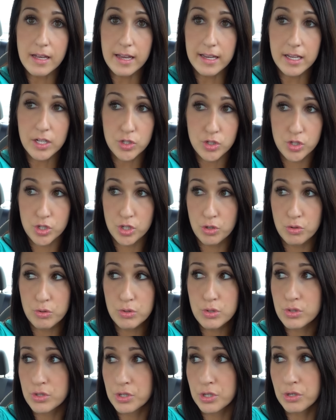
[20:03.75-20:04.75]
I can
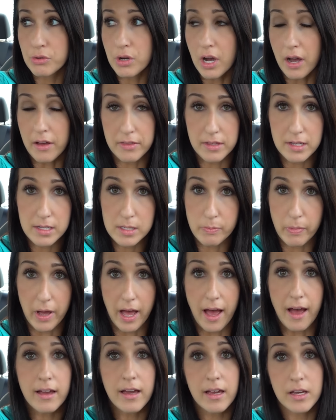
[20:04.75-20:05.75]
choose to cut things
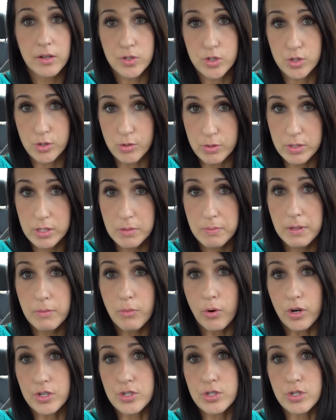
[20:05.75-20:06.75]
back. I can choose to be
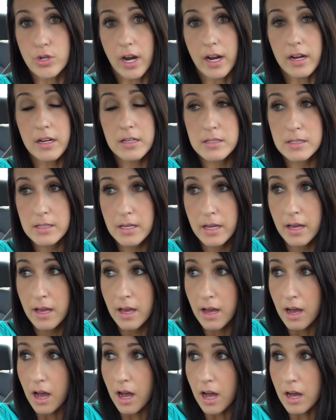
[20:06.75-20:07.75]
more strict.
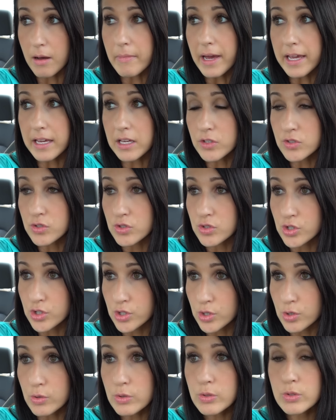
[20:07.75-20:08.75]
I can
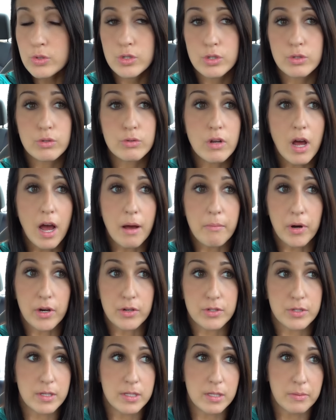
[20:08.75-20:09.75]
choose to not
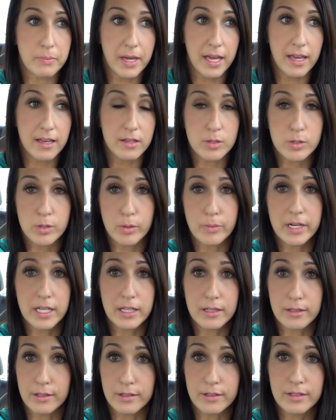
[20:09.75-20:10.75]
participate in so many
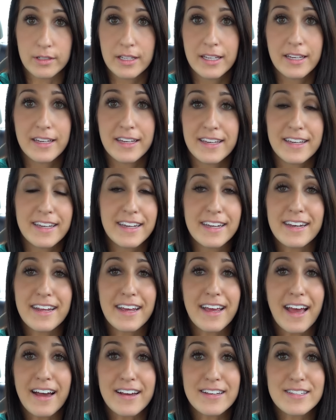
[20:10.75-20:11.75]
little
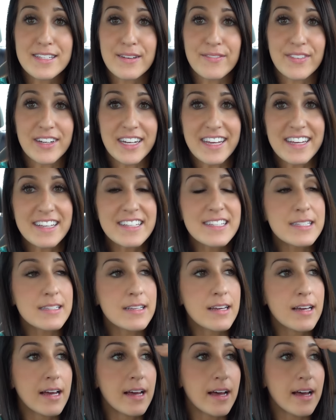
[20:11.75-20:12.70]
eating activities.